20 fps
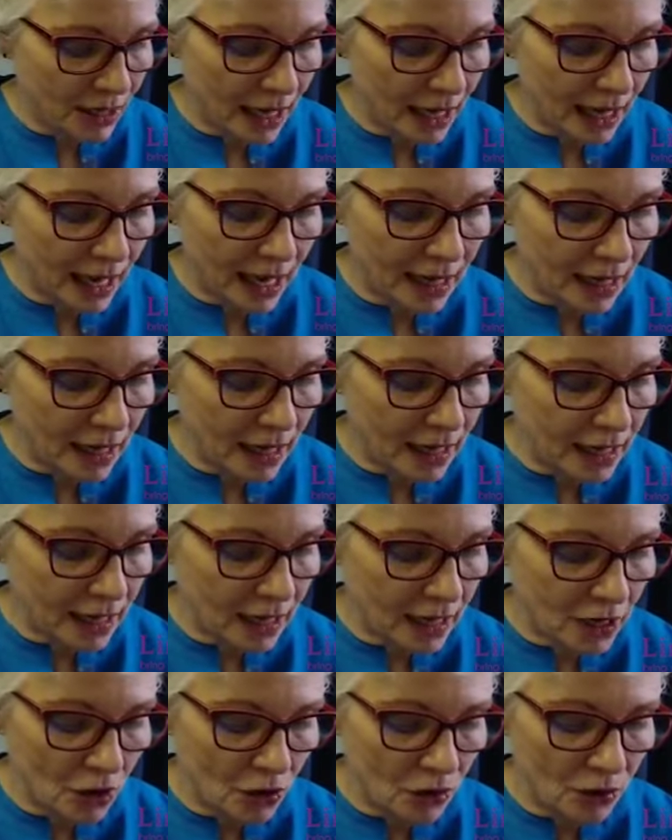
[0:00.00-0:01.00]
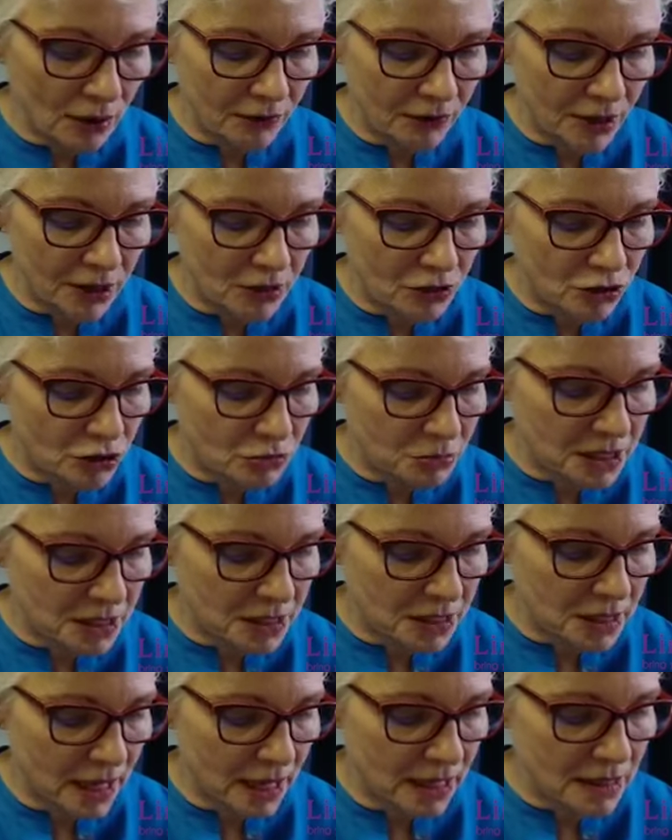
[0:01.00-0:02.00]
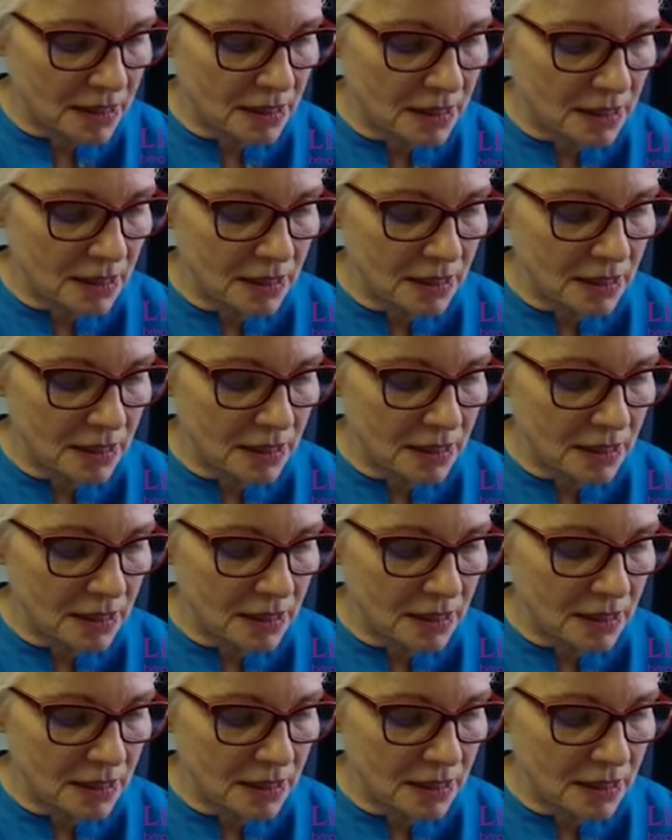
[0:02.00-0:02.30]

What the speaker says: and letting go of others' mistakes?